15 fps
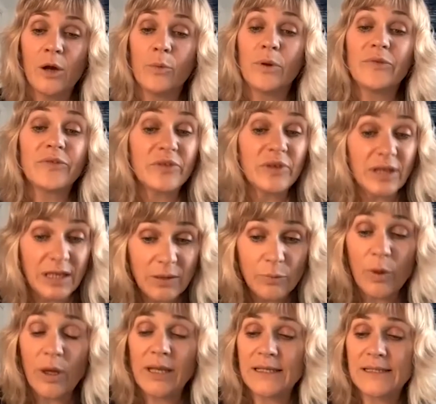We've seen
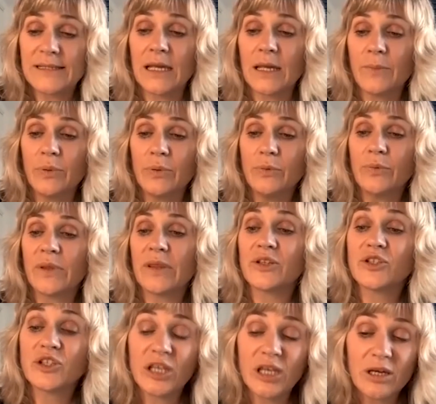one example with the
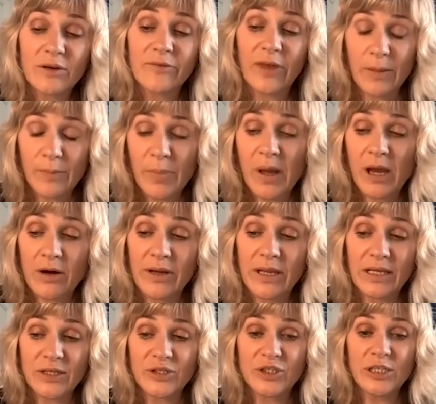chair of Empire
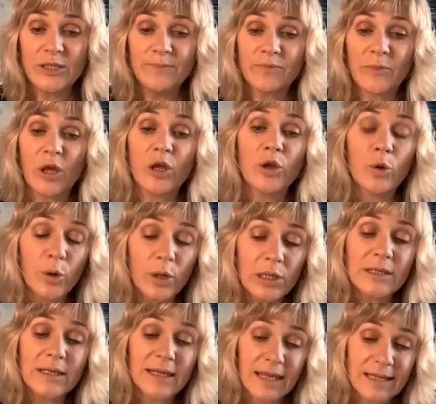Energy, an
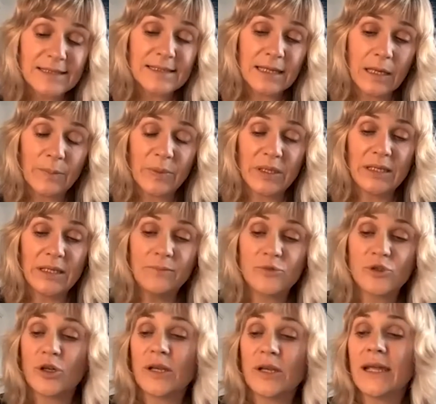oil and gas company,
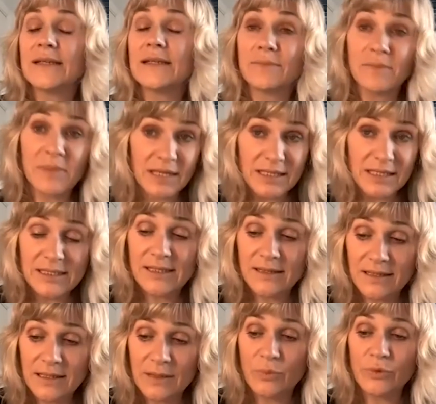donating money to the
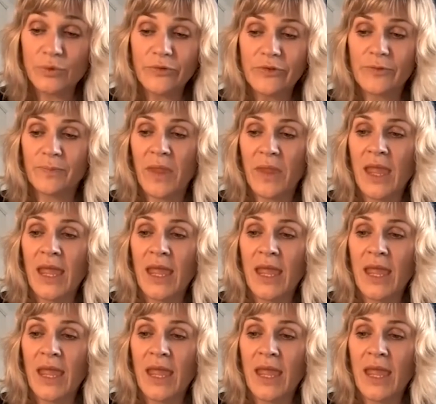Liberals.